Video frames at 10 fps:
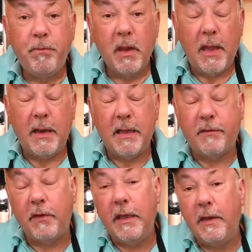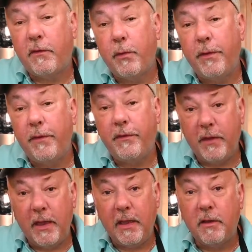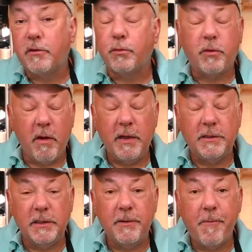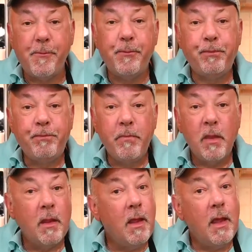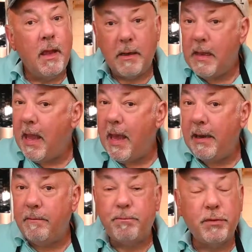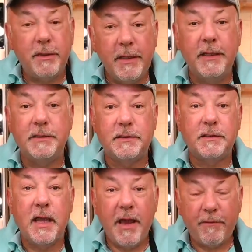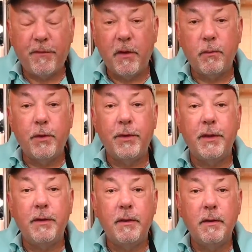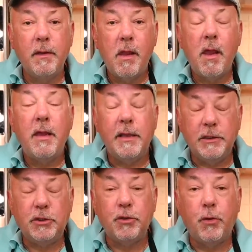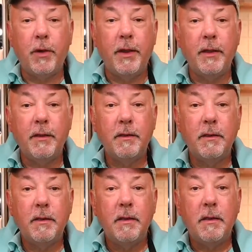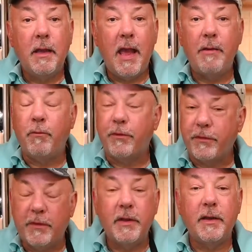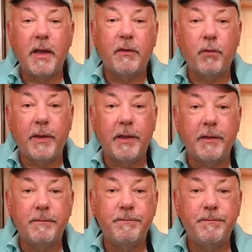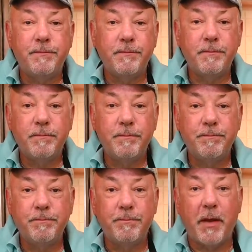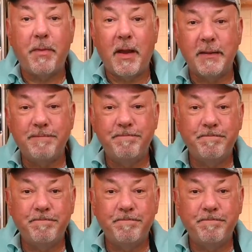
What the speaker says: And that's Eatz with a Z, because we're crazy. And please, have fun with it. Enjoy. And we'll see you next week. Bye-bye.